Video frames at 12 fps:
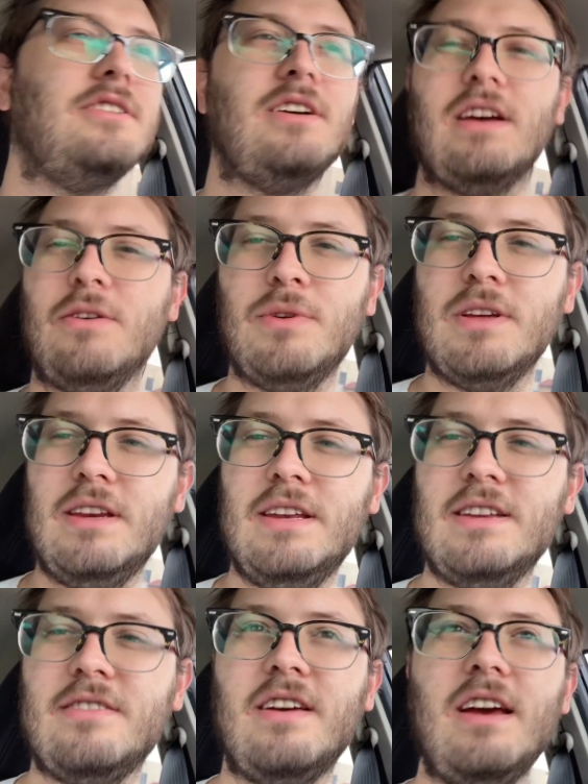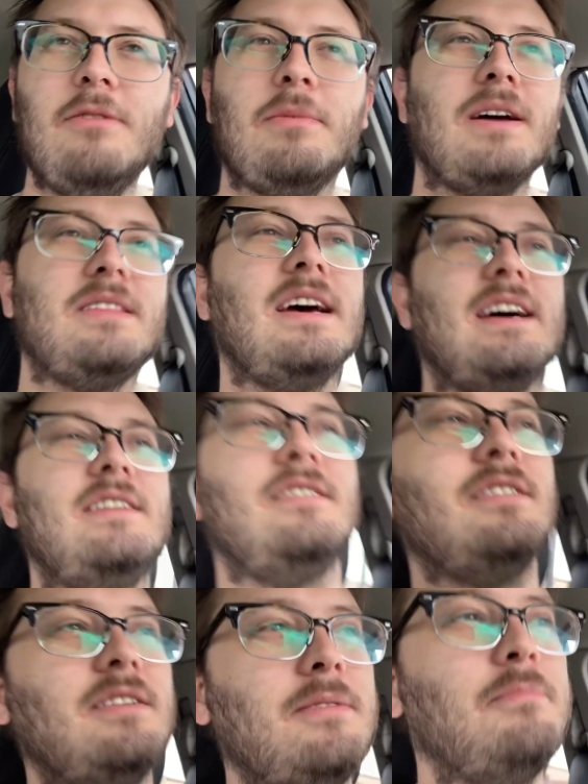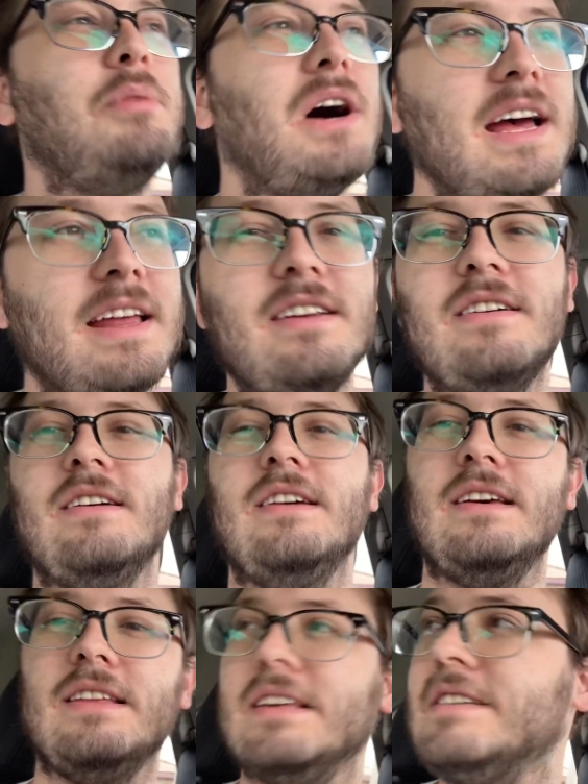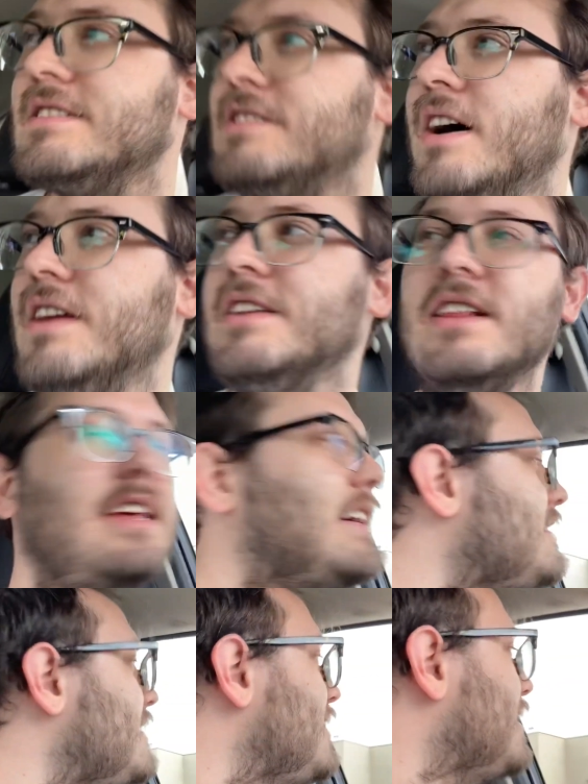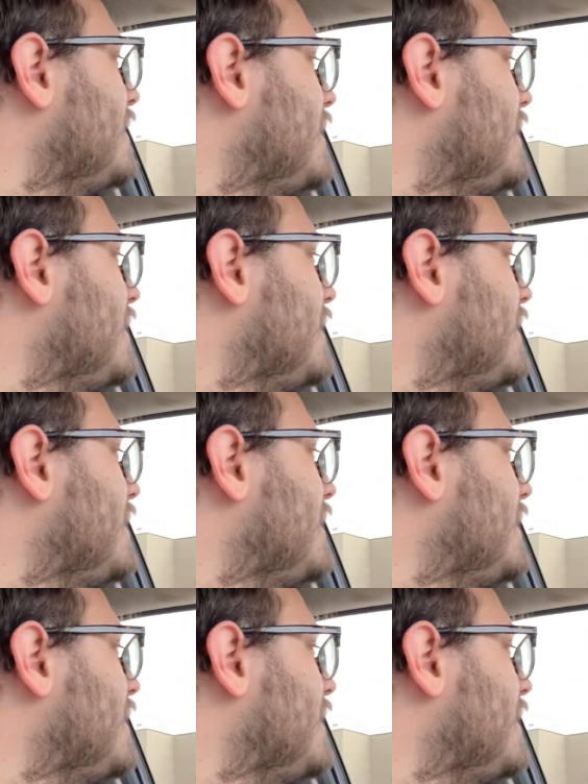all I really need to say about that. But this is on the list.